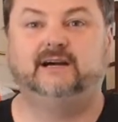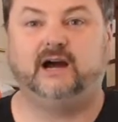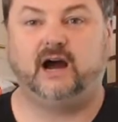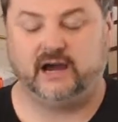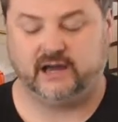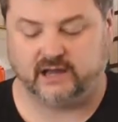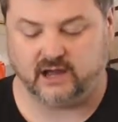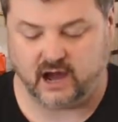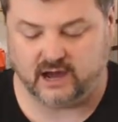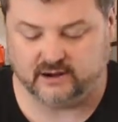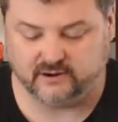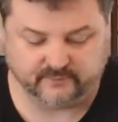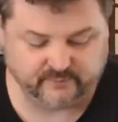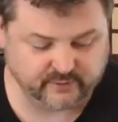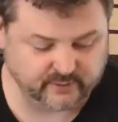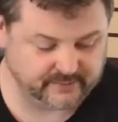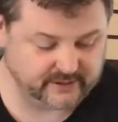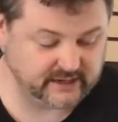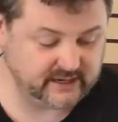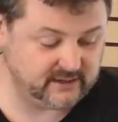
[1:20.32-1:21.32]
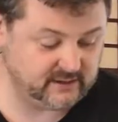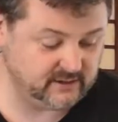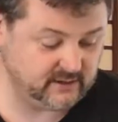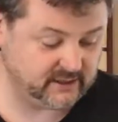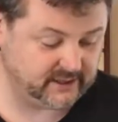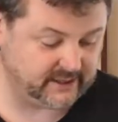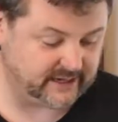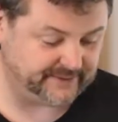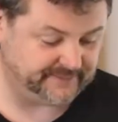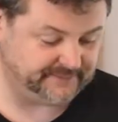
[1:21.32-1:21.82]
I kind of prepared
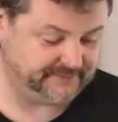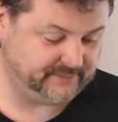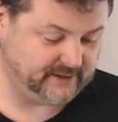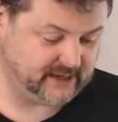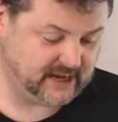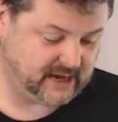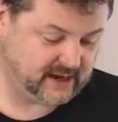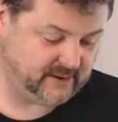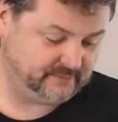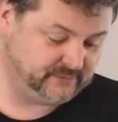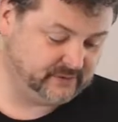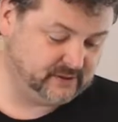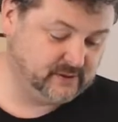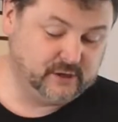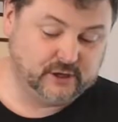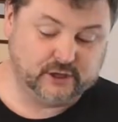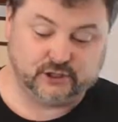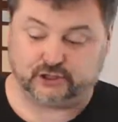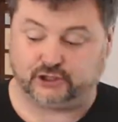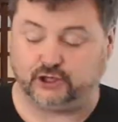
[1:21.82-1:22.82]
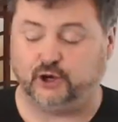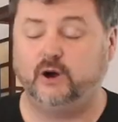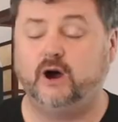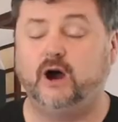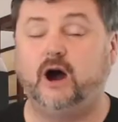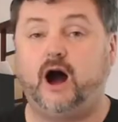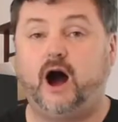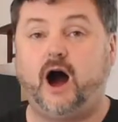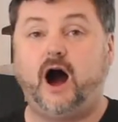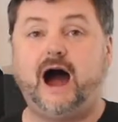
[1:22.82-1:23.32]
earlier. So
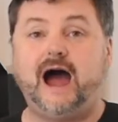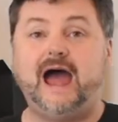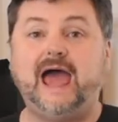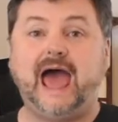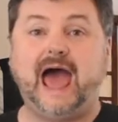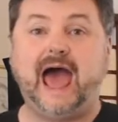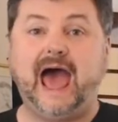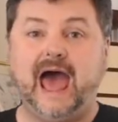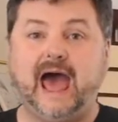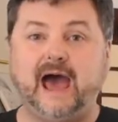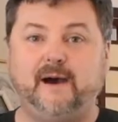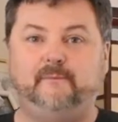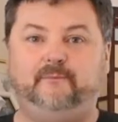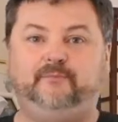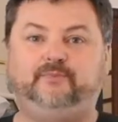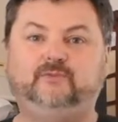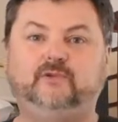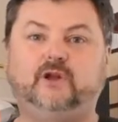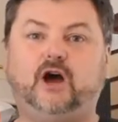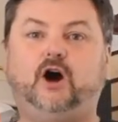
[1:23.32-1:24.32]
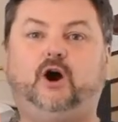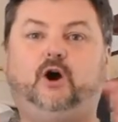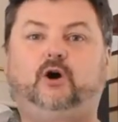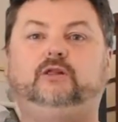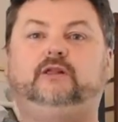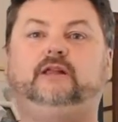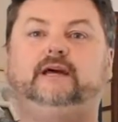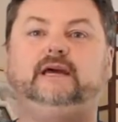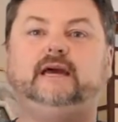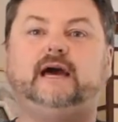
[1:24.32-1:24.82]
I am
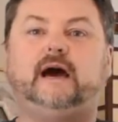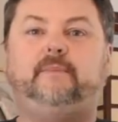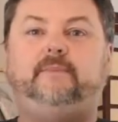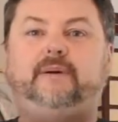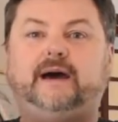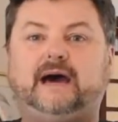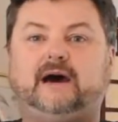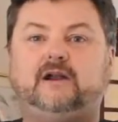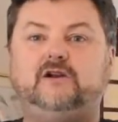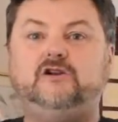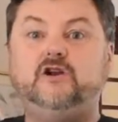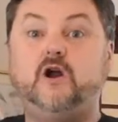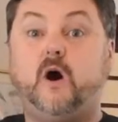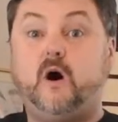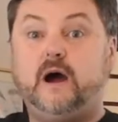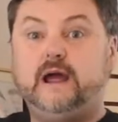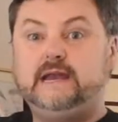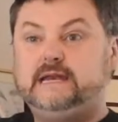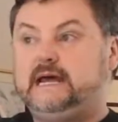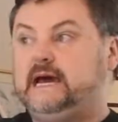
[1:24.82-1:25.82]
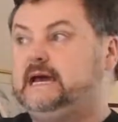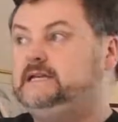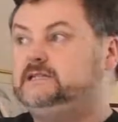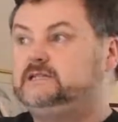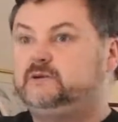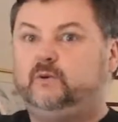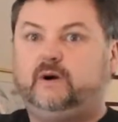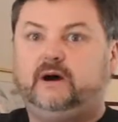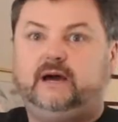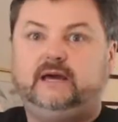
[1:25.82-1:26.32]
only about 9 days
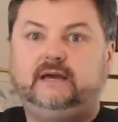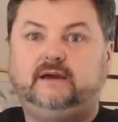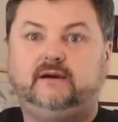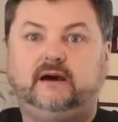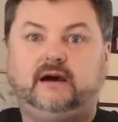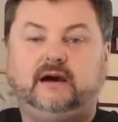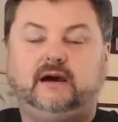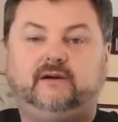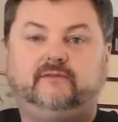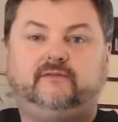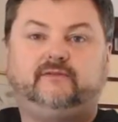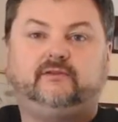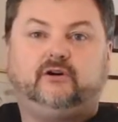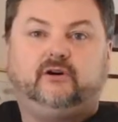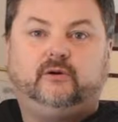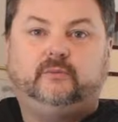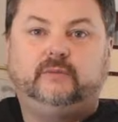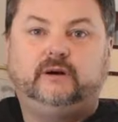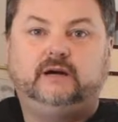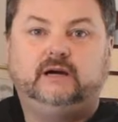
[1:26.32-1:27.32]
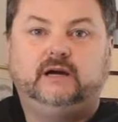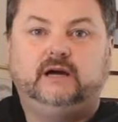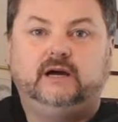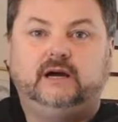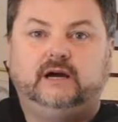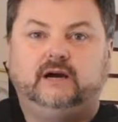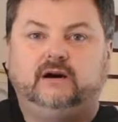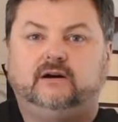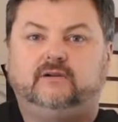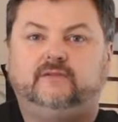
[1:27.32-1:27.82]
away from
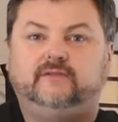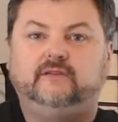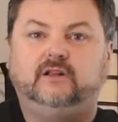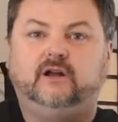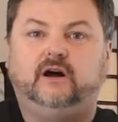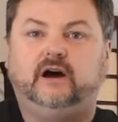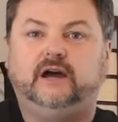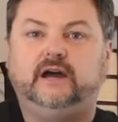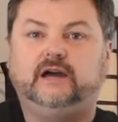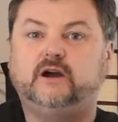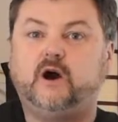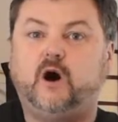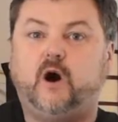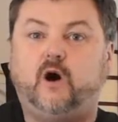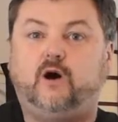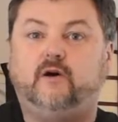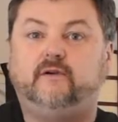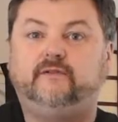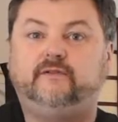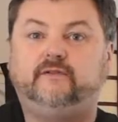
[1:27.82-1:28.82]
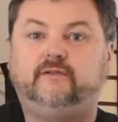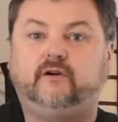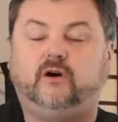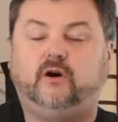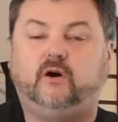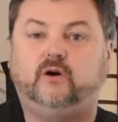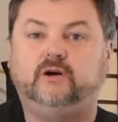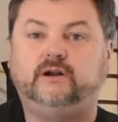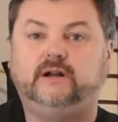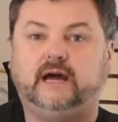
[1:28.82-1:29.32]
flying off
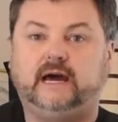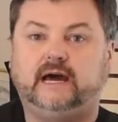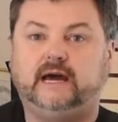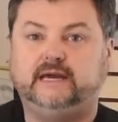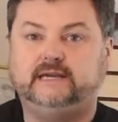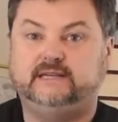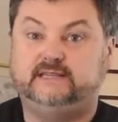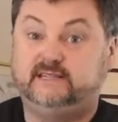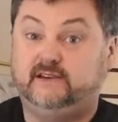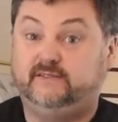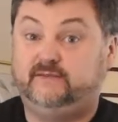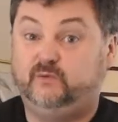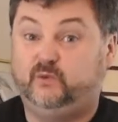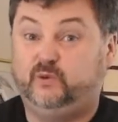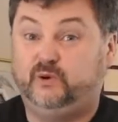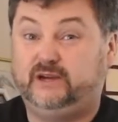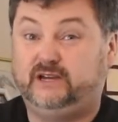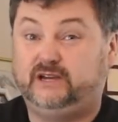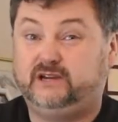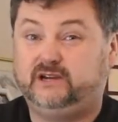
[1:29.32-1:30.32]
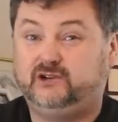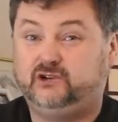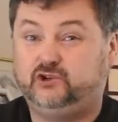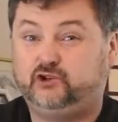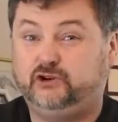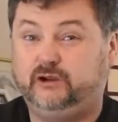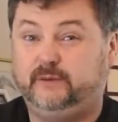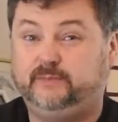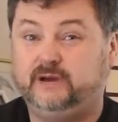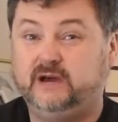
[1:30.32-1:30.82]
on a 7-week
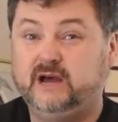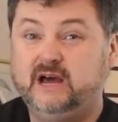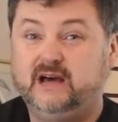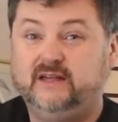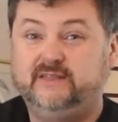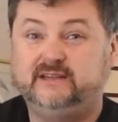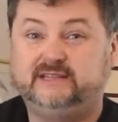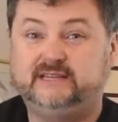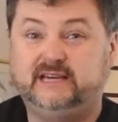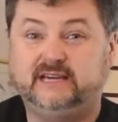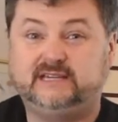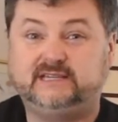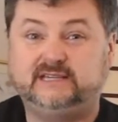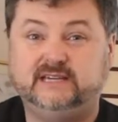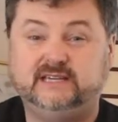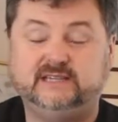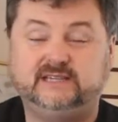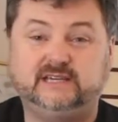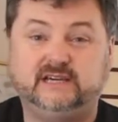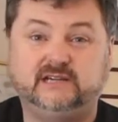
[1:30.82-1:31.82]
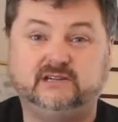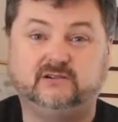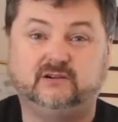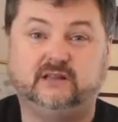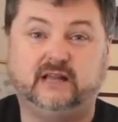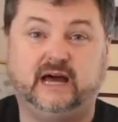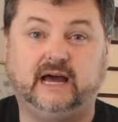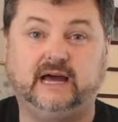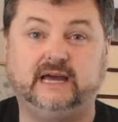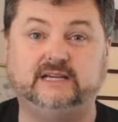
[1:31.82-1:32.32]
trip that takes in
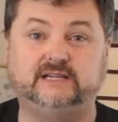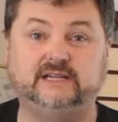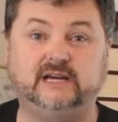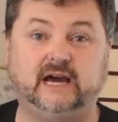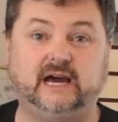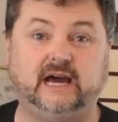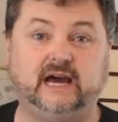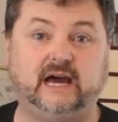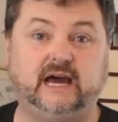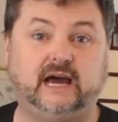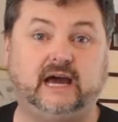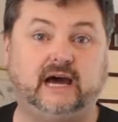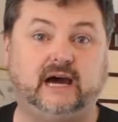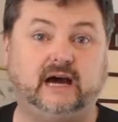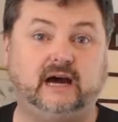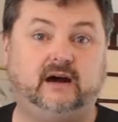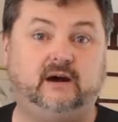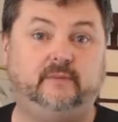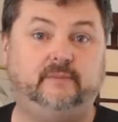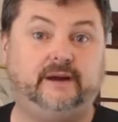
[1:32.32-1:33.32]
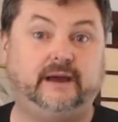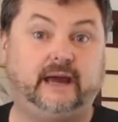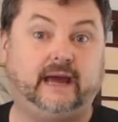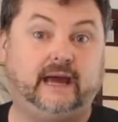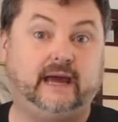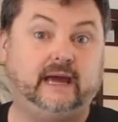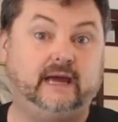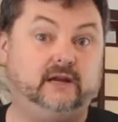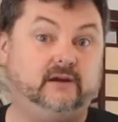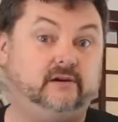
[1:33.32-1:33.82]
Central Asia
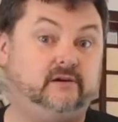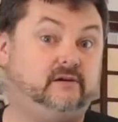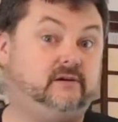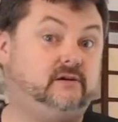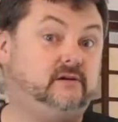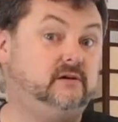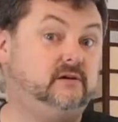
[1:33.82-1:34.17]
and